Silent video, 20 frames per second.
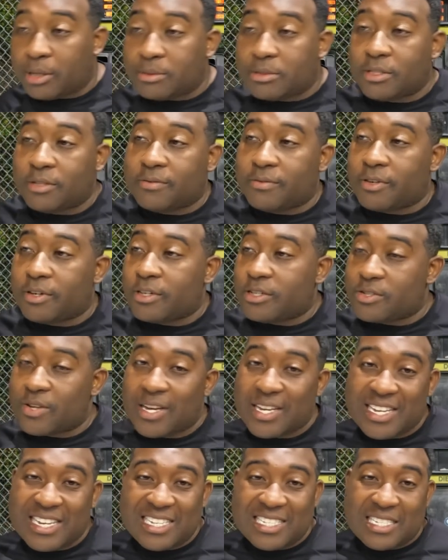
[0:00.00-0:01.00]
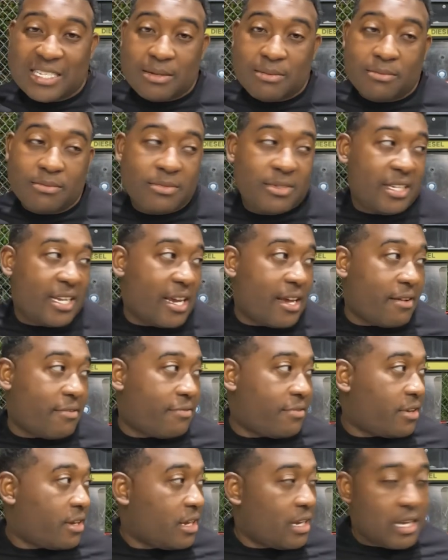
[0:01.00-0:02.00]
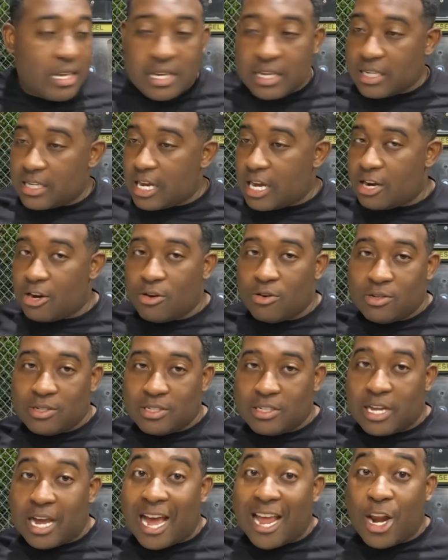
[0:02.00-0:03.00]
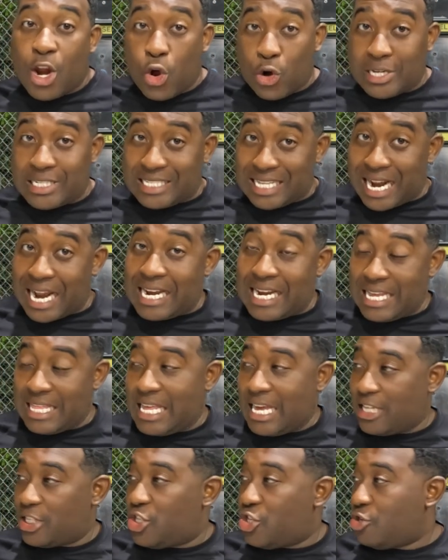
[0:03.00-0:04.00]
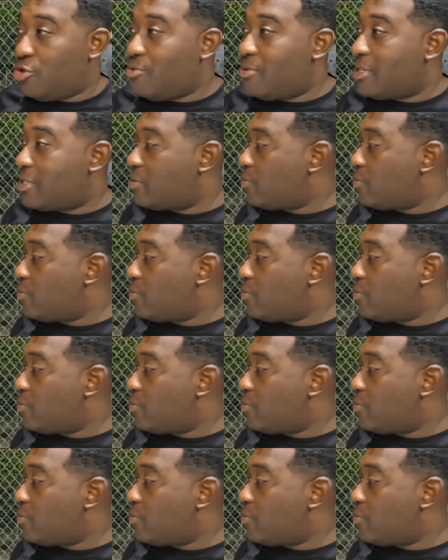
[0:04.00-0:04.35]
up to the front so I can get some depth. I noticed that I need that too as